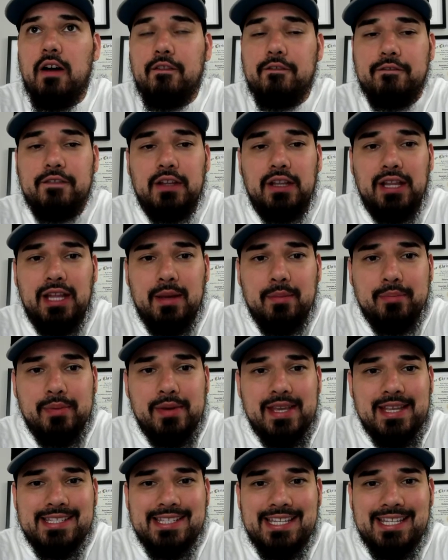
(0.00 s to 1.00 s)

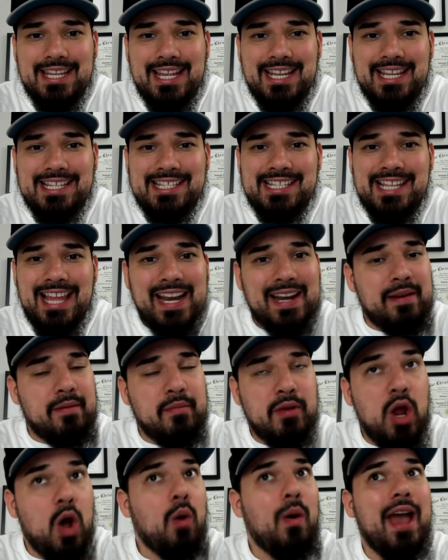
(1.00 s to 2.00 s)
Philippians, and is letting them
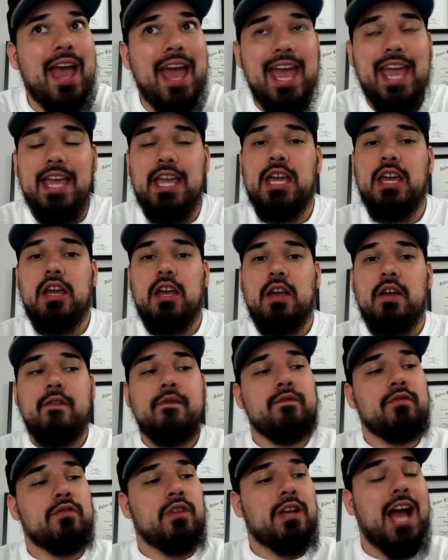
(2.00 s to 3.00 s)
know, hey,
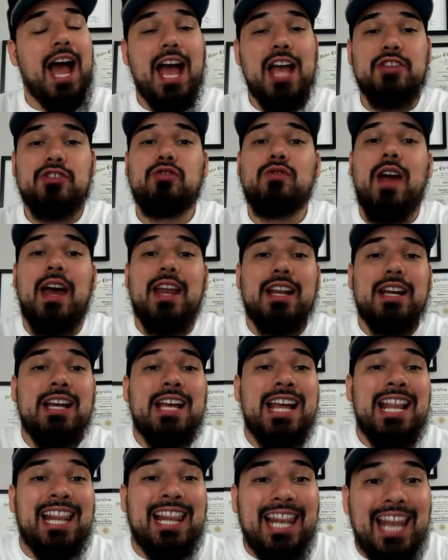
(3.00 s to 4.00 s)
guys, you got to
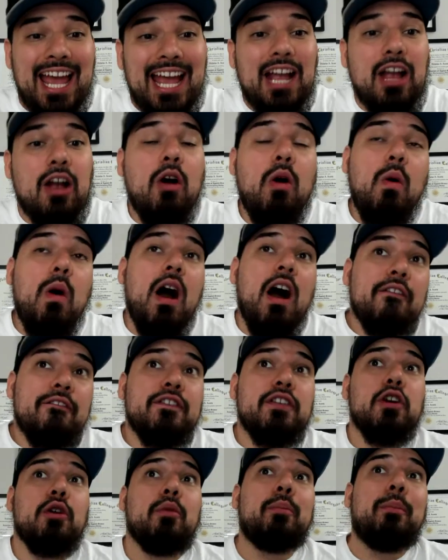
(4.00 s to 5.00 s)
let go of
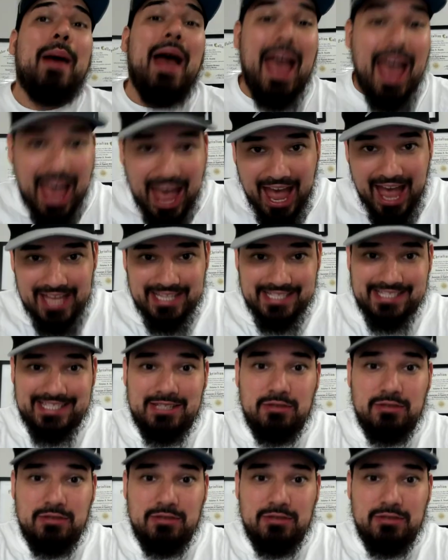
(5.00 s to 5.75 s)
your past.